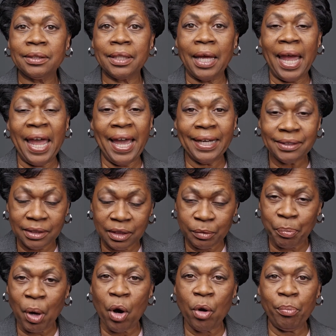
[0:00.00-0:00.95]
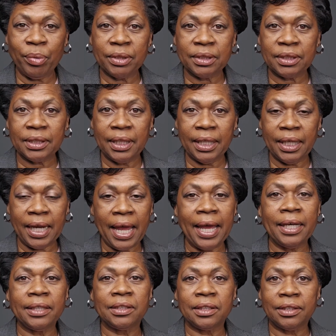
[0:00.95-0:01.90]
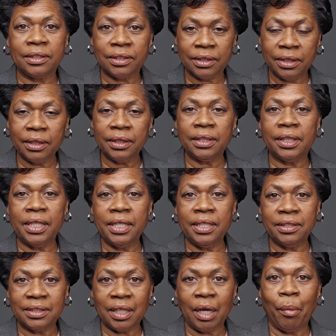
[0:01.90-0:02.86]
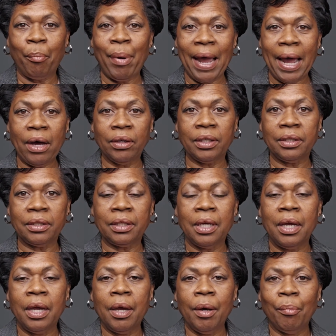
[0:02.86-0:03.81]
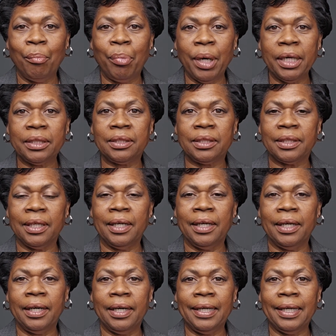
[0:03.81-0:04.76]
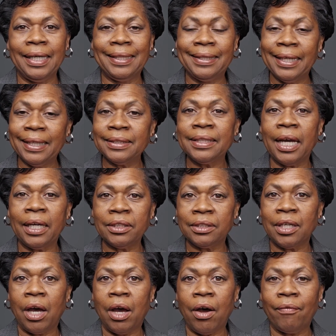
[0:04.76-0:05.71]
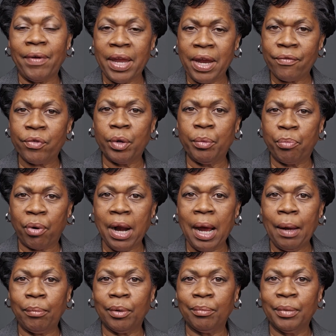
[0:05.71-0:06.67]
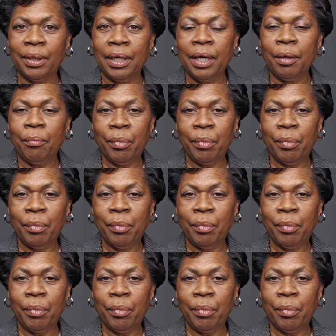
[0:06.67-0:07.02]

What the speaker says: has its purpose, and it has its good things about it, but it does not solve every problem.